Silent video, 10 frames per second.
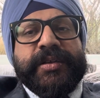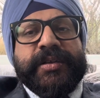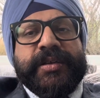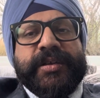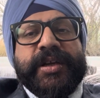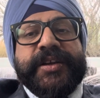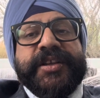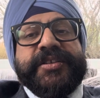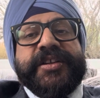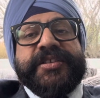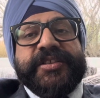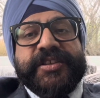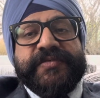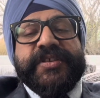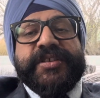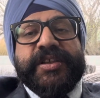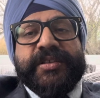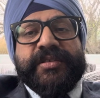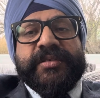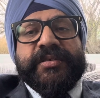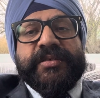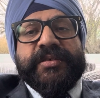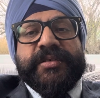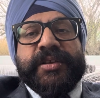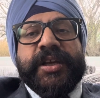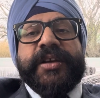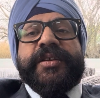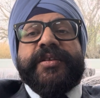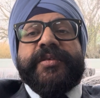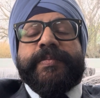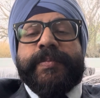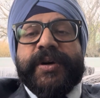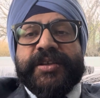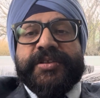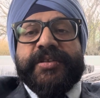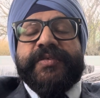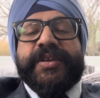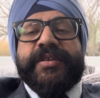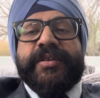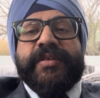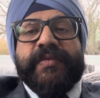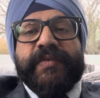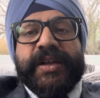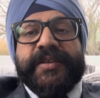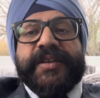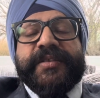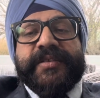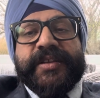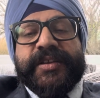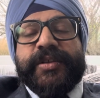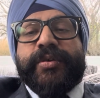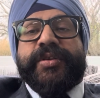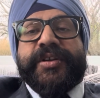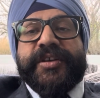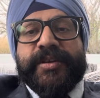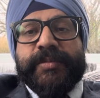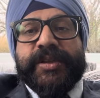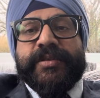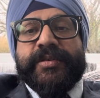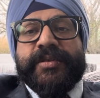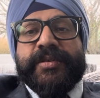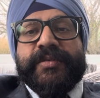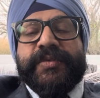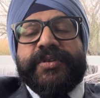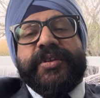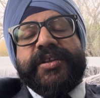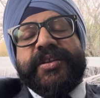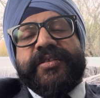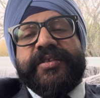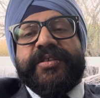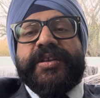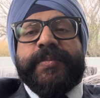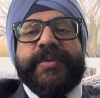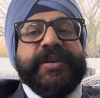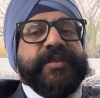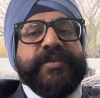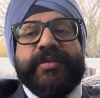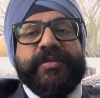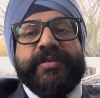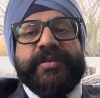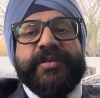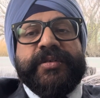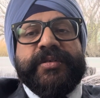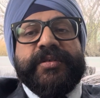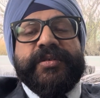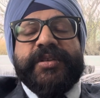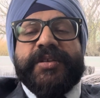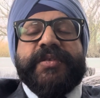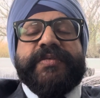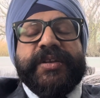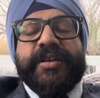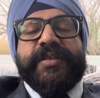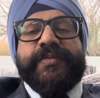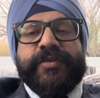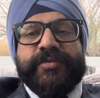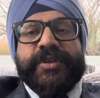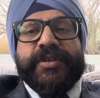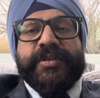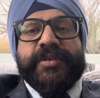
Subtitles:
the cardiac stress test was done and he passed away whilst exercising on the treadmill with the ECG apparatus on. That was very unfortunate.